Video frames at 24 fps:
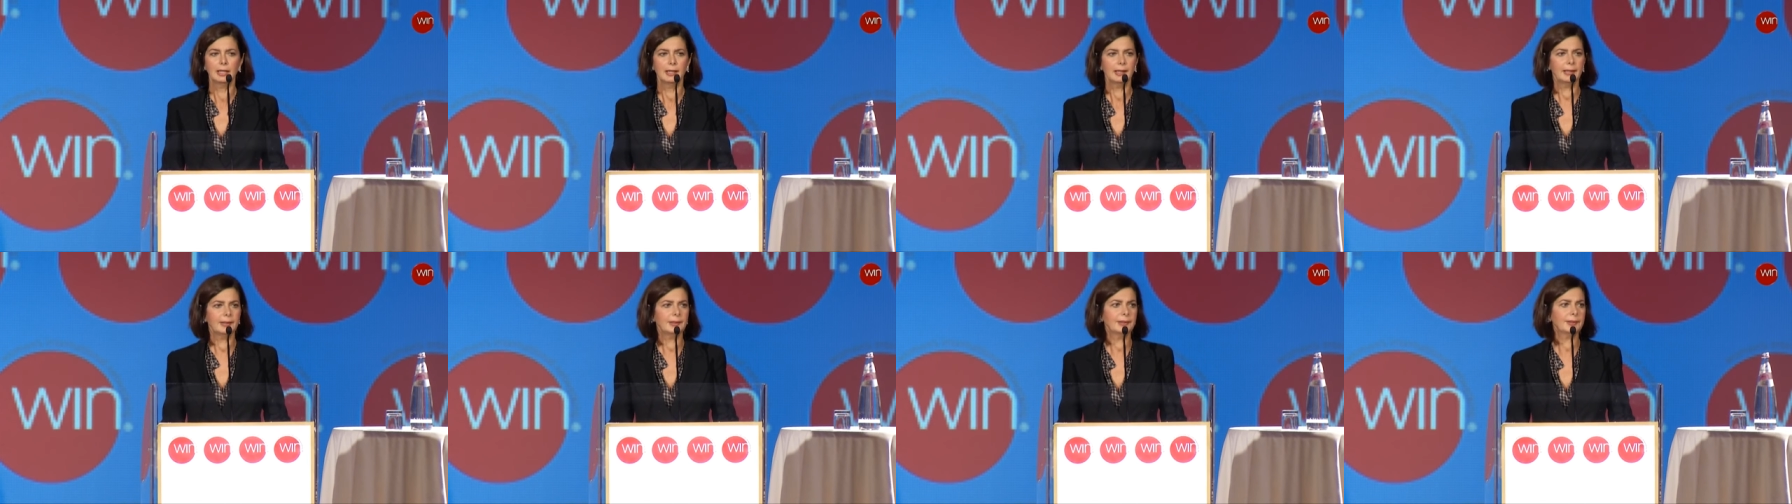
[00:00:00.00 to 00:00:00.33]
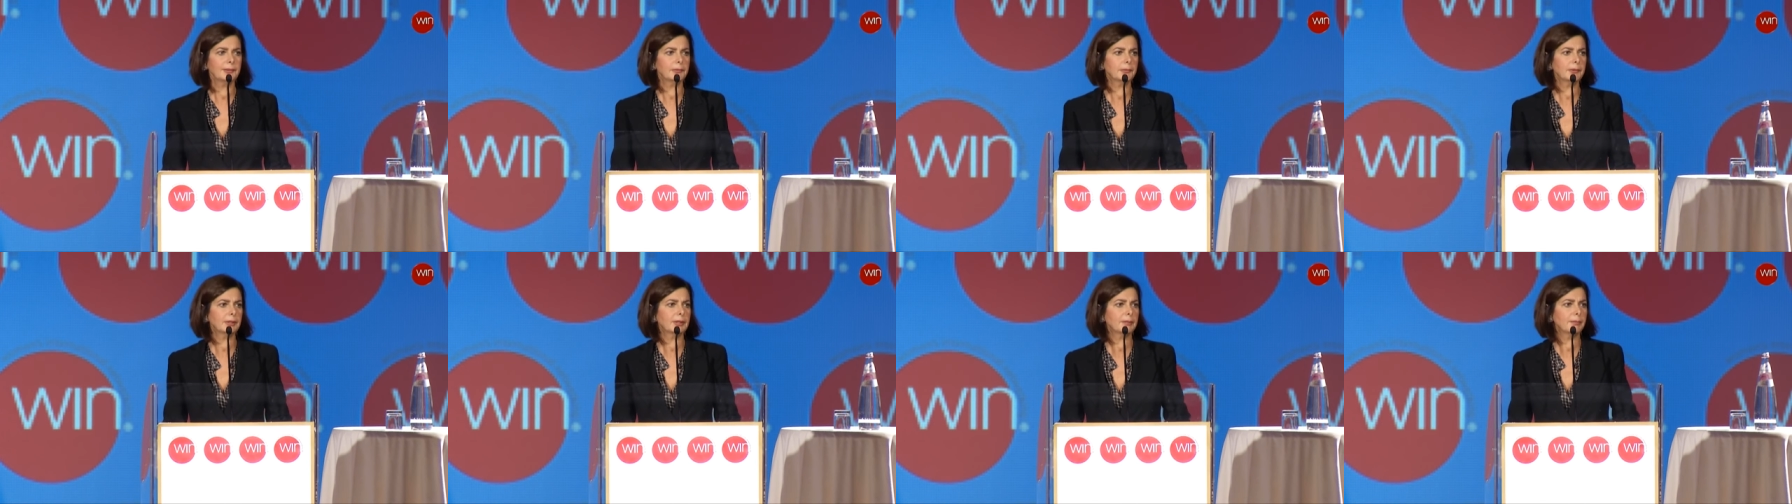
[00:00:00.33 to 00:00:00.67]
And
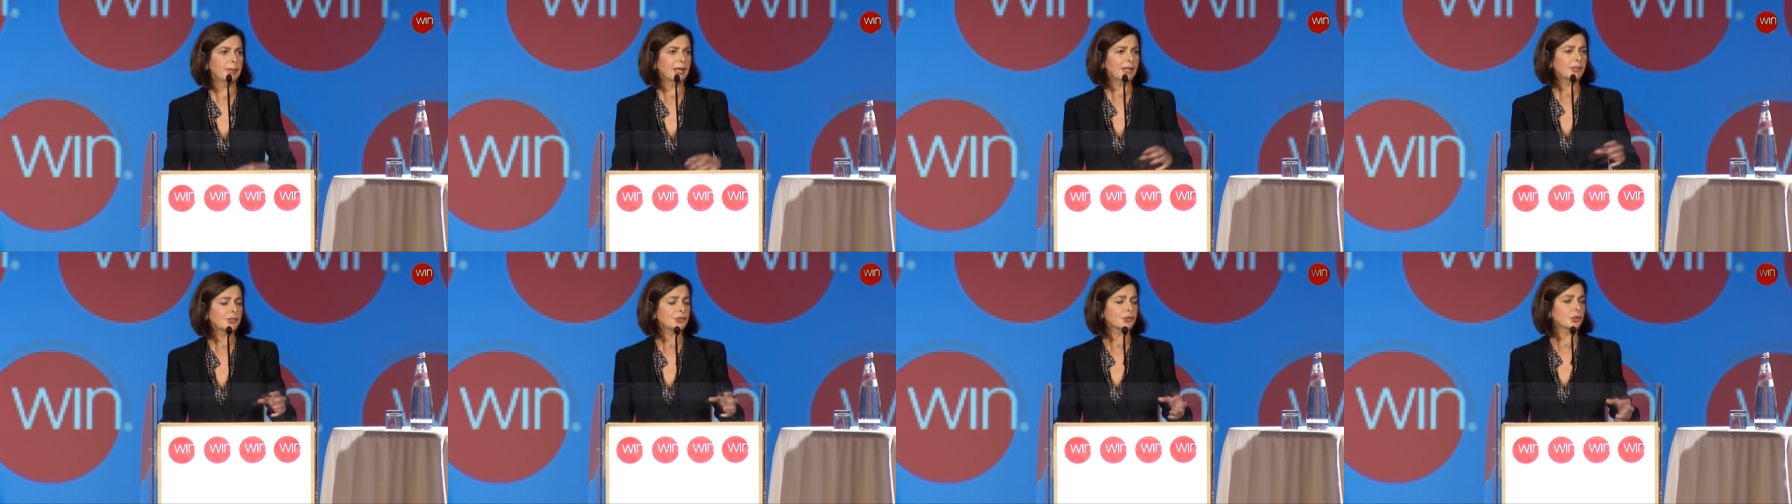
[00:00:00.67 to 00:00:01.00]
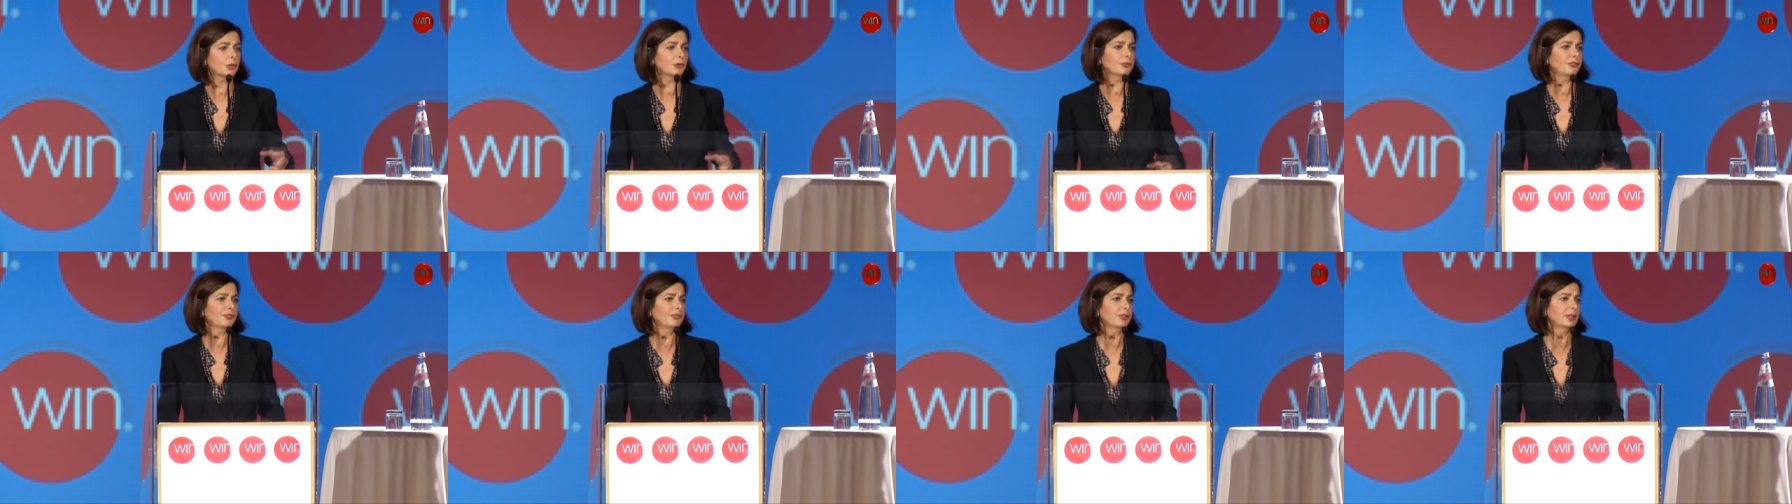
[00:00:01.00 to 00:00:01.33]
there were a bunch
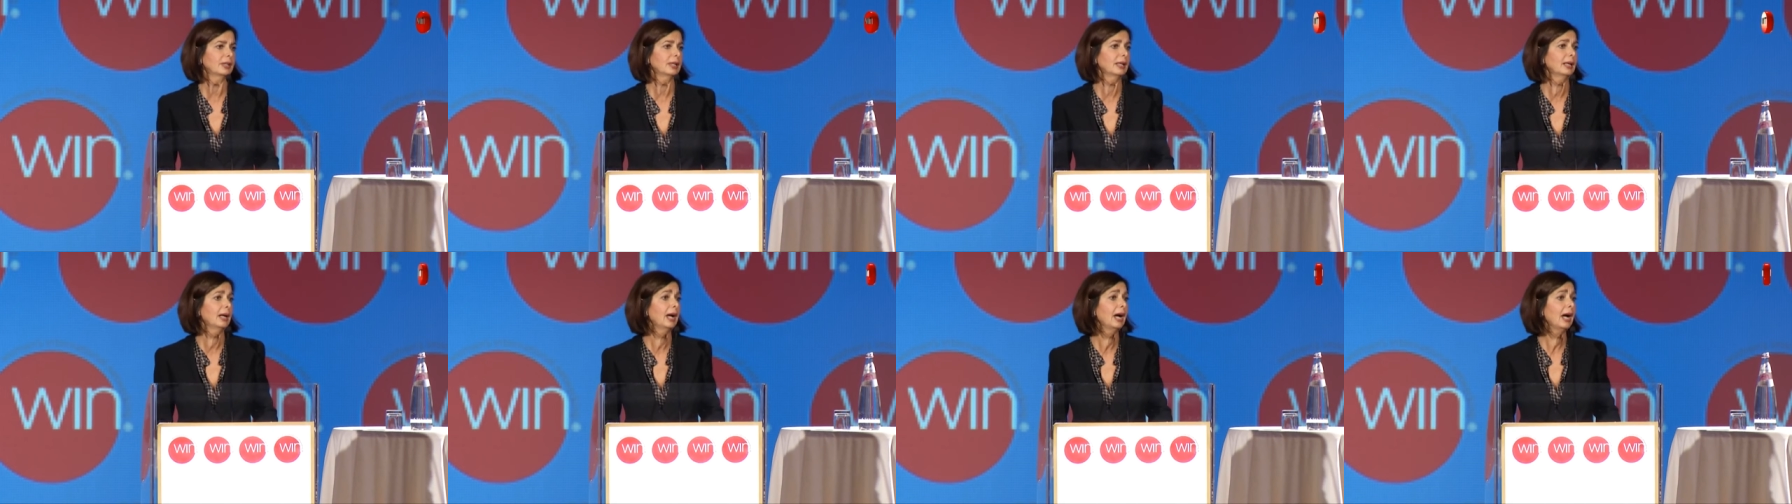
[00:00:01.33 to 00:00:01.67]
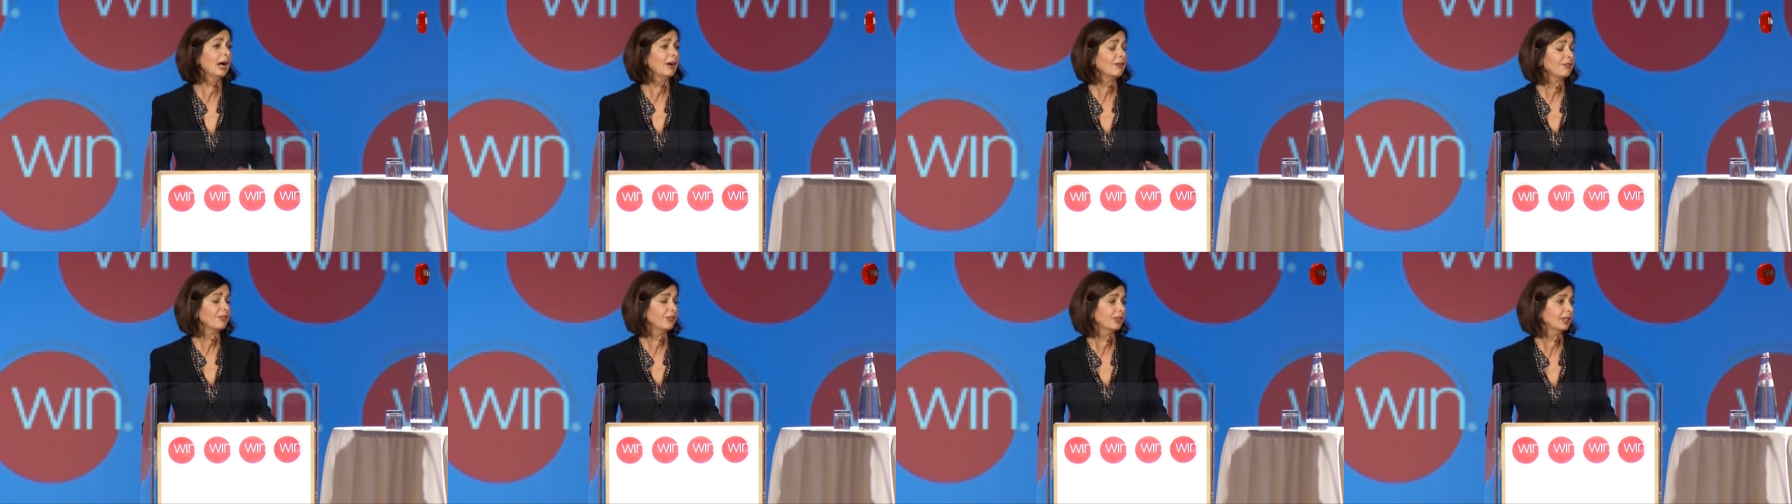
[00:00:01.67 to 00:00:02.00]
of
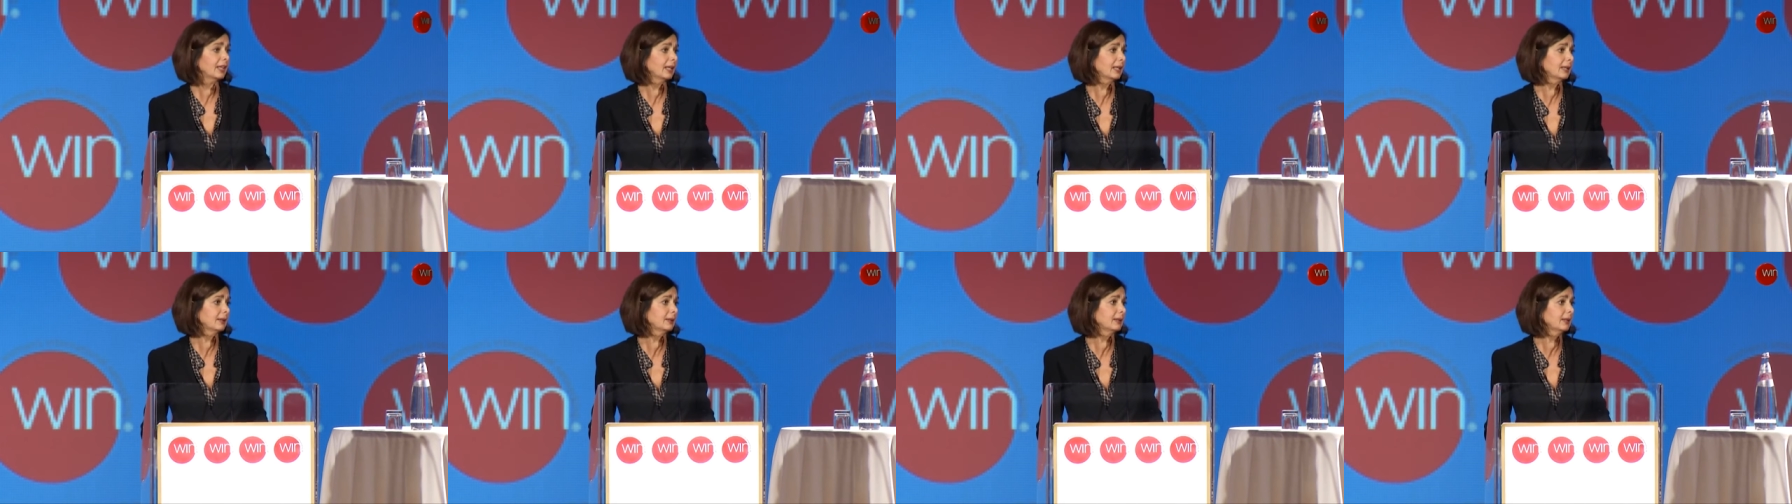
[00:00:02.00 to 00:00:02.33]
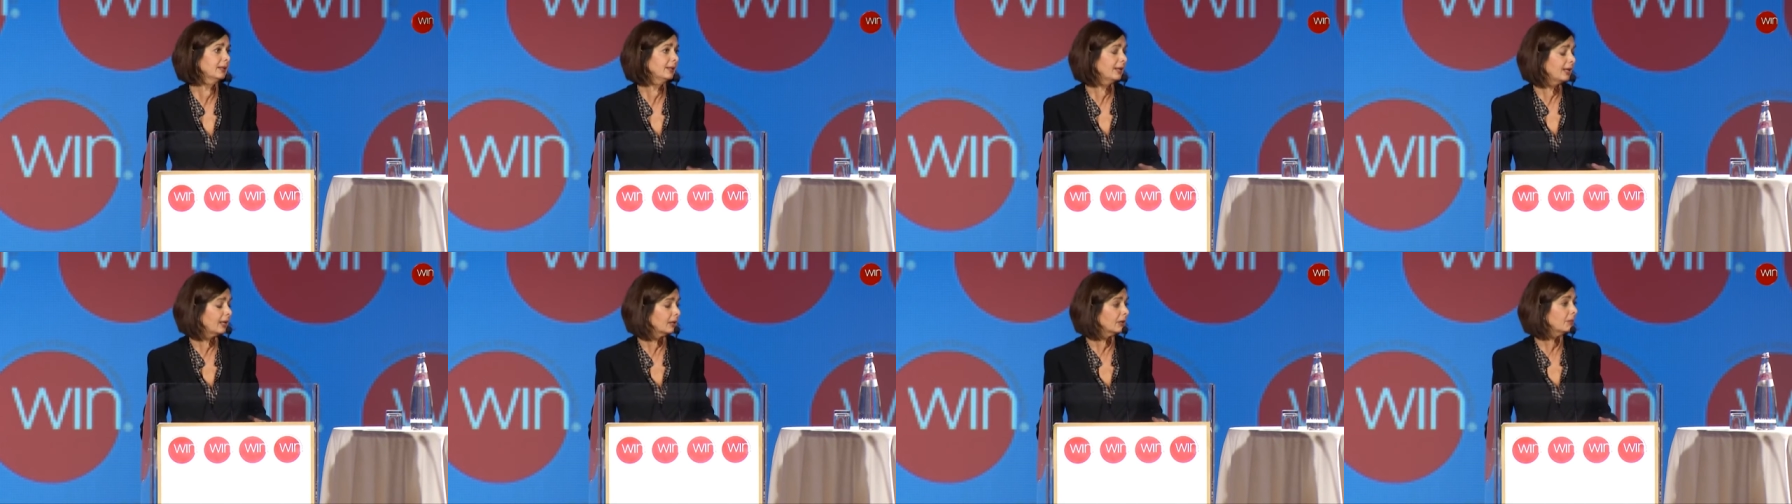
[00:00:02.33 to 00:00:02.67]
African
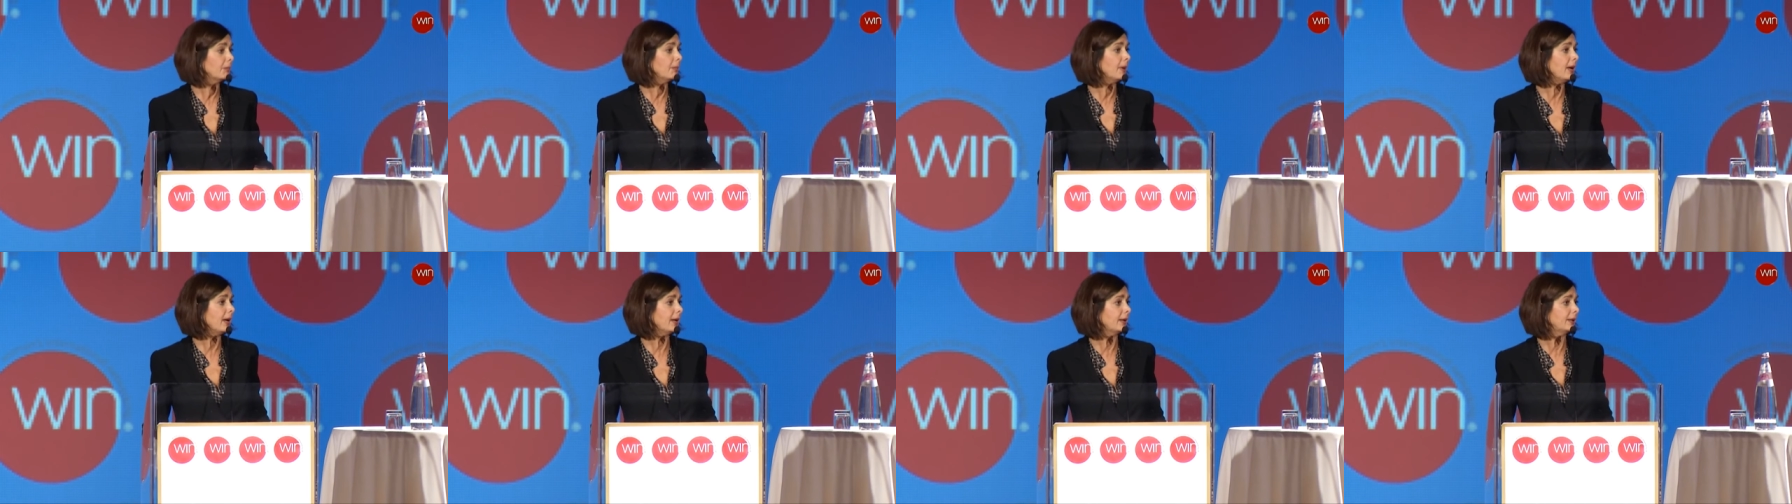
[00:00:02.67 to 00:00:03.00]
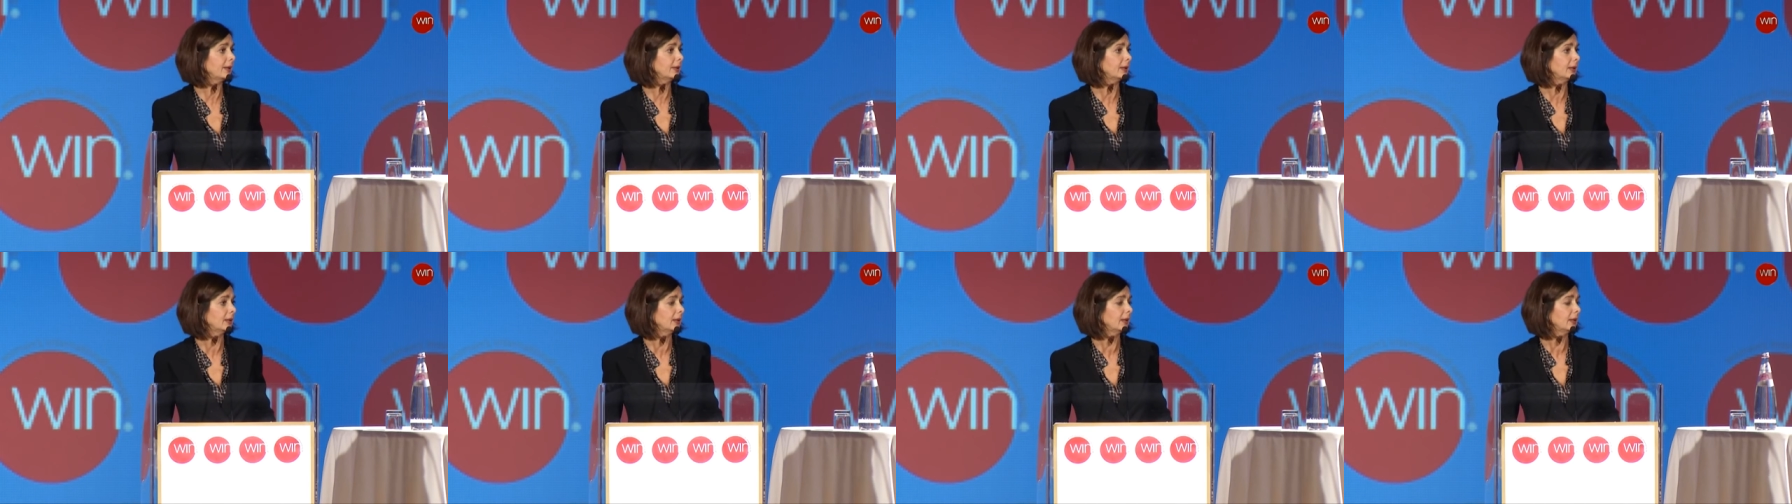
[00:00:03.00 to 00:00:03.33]
young men.